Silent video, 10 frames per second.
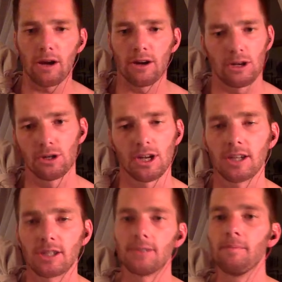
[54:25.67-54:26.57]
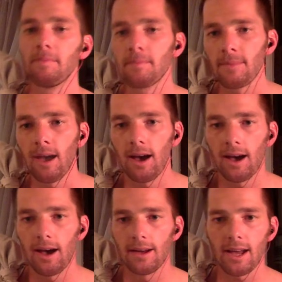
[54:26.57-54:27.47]
negotiation.
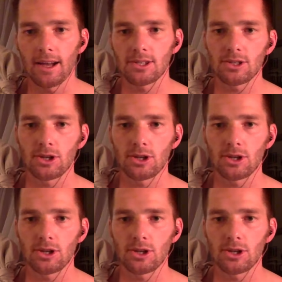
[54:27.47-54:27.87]
Next,